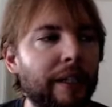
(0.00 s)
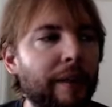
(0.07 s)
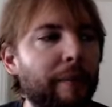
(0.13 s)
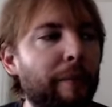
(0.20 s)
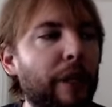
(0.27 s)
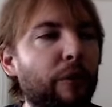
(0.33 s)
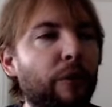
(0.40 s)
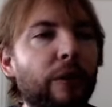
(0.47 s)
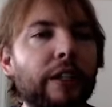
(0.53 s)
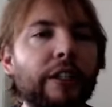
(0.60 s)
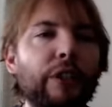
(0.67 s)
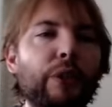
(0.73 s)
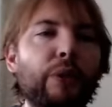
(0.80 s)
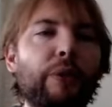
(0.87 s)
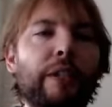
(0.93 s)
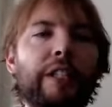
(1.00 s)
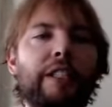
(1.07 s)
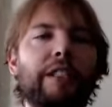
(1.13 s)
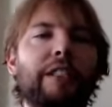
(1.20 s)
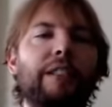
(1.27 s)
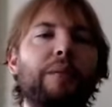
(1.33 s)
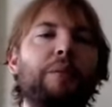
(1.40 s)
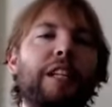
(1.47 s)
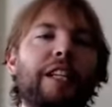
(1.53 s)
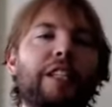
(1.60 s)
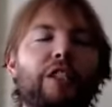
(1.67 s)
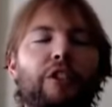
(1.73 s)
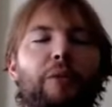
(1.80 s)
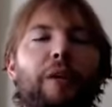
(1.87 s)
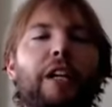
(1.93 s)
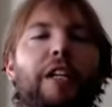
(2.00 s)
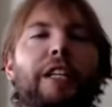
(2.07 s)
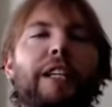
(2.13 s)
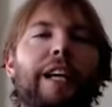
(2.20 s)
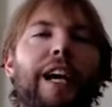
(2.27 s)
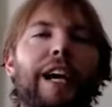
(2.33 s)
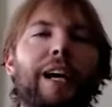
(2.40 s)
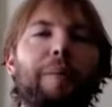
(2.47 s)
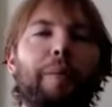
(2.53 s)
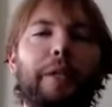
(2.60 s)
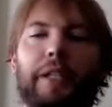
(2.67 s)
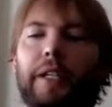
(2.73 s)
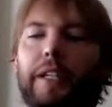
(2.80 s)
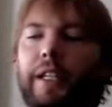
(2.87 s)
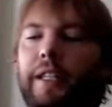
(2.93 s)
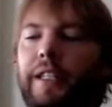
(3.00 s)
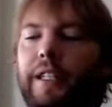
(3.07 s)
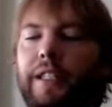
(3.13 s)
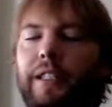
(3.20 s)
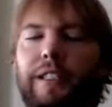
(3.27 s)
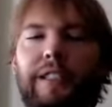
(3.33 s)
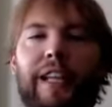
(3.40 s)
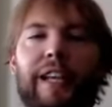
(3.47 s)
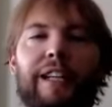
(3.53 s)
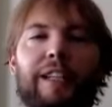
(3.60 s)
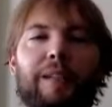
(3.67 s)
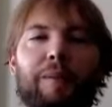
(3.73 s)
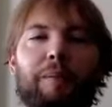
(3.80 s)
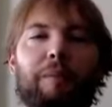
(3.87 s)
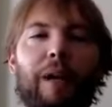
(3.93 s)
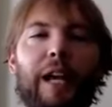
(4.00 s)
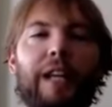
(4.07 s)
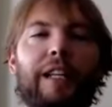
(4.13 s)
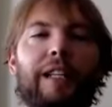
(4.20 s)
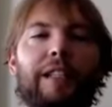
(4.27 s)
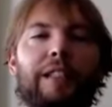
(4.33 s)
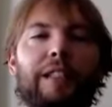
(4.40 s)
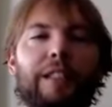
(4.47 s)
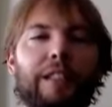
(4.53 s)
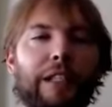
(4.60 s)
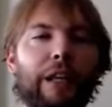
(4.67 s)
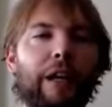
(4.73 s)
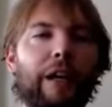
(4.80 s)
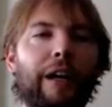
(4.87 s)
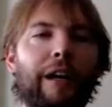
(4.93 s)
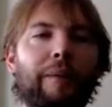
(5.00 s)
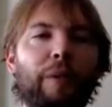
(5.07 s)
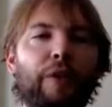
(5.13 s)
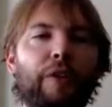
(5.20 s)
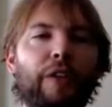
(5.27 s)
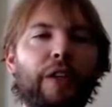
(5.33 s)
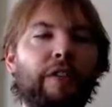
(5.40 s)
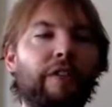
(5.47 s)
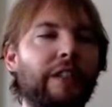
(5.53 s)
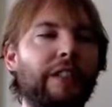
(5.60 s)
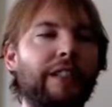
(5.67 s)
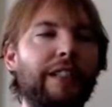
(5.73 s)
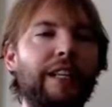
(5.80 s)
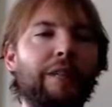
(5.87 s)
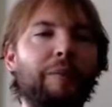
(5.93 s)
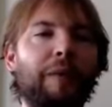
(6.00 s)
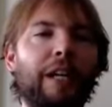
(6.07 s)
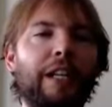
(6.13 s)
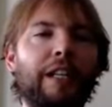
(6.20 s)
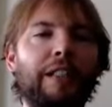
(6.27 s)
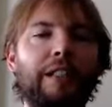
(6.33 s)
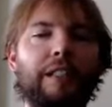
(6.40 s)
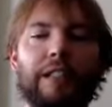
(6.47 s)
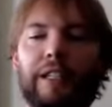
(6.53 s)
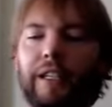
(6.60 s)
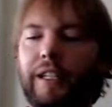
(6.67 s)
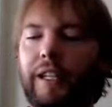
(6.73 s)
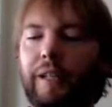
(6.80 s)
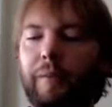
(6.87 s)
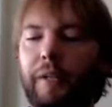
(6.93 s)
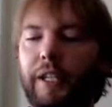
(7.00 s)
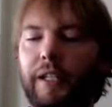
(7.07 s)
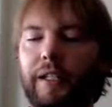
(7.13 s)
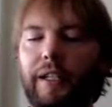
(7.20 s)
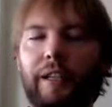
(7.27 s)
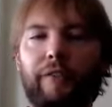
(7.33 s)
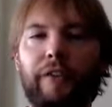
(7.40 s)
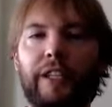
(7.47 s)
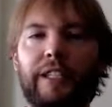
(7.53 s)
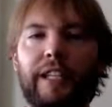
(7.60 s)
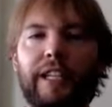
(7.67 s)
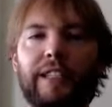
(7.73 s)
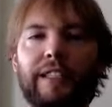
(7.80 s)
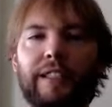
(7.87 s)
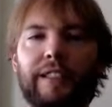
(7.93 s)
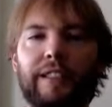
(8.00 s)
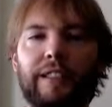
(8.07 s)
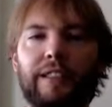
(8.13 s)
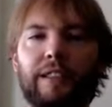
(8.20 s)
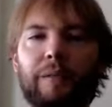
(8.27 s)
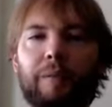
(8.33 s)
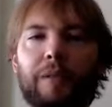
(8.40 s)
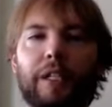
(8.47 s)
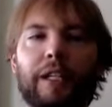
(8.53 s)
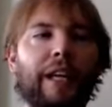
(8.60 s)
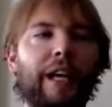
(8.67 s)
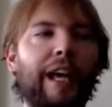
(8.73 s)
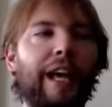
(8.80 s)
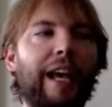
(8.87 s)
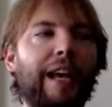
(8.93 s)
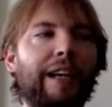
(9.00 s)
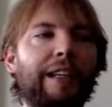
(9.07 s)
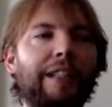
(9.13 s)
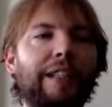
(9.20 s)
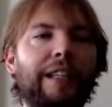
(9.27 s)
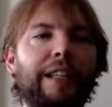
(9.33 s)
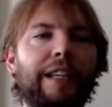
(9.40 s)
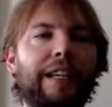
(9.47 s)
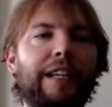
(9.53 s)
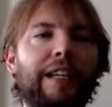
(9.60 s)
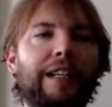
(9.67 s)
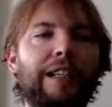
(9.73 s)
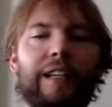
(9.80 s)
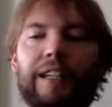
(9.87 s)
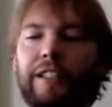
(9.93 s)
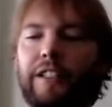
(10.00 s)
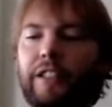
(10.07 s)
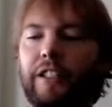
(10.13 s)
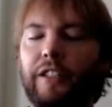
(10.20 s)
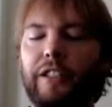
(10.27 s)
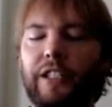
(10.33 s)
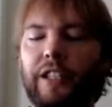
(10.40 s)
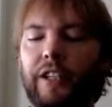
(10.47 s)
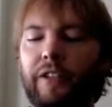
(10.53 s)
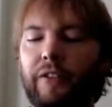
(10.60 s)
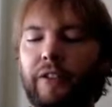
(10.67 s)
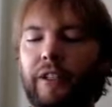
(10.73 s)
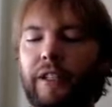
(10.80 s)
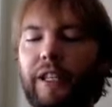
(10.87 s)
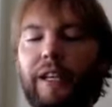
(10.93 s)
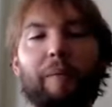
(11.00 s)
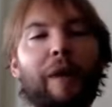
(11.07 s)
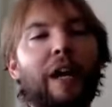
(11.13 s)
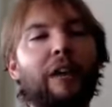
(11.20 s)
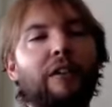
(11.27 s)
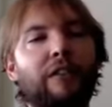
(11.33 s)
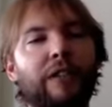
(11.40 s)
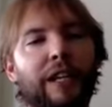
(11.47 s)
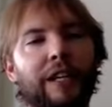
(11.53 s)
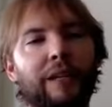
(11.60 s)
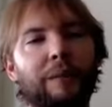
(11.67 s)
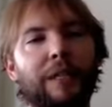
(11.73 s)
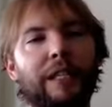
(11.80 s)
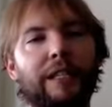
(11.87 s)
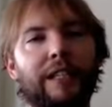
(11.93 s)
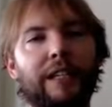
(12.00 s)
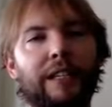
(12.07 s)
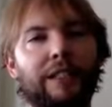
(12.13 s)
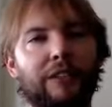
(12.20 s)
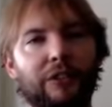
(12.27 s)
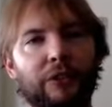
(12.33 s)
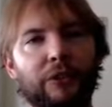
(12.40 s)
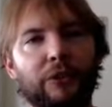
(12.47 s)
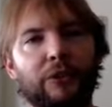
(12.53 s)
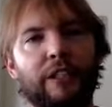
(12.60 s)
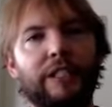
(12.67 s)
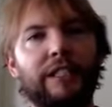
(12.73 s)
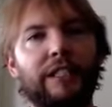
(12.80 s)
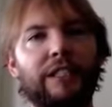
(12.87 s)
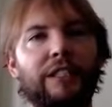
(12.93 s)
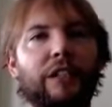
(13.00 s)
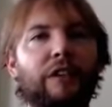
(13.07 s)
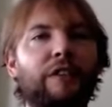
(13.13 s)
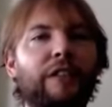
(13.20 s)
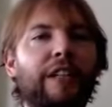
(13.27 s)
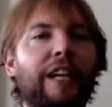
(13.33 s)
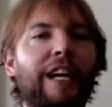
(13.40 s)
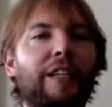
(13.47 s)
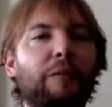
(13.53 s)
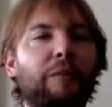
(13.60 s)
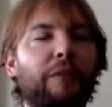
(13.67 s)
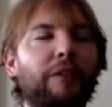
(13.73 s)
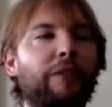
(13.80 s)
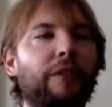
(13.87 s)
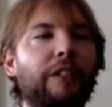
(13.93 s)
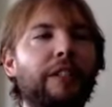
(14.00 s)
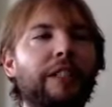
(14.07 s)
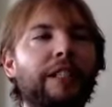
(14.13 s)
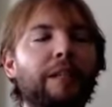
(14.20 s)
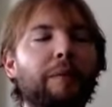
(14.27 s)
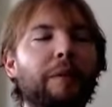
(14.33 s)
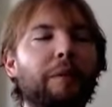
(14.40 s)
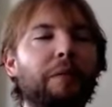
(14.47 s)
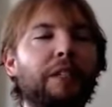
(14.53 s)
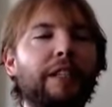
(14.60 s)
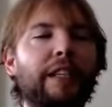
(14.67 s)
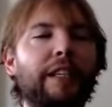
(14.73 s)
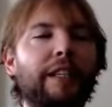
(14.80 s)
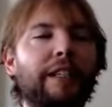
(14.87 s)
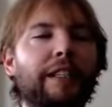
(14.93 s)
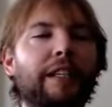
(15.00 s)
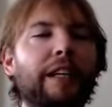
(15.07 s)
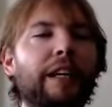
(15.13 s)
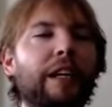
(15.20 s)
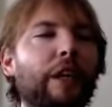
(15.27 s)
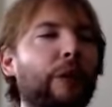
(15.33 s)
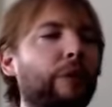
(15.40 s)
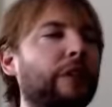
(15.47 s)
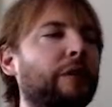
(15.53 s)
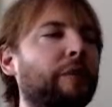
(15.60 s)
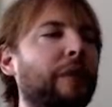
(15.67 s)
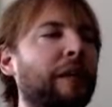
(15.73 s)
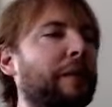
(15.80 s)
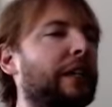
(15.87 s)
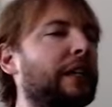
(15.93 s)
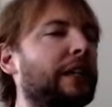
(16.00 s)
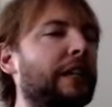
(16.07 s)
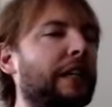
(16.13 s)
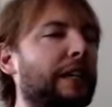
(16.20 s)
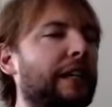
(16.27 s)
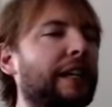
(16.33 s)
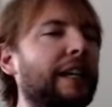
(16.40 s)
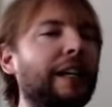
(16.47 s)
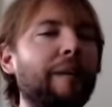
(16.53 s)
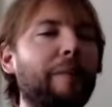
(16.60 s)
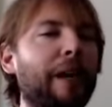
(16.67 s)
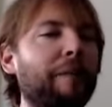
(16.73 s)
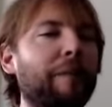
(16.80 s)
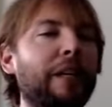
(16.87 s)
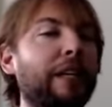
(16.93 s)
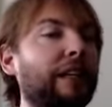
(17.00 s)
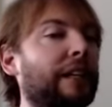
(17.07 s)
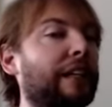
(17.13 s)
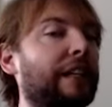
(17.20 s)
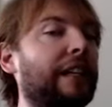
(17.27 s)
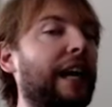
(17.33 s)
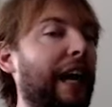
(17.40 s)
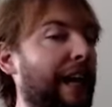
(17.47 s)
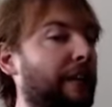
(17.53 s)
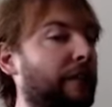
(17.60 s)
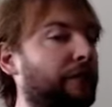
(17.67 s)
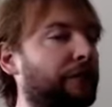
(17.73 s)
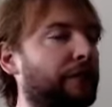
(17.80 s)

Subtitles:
But once you reach a substantial market cap, then staked mining, moving over to staked mining, can be a fantastic system. And then in terms of the amount of time that it takes to transition over to Casper for Ethereum in particular, which might be a year, it might be a year and a half,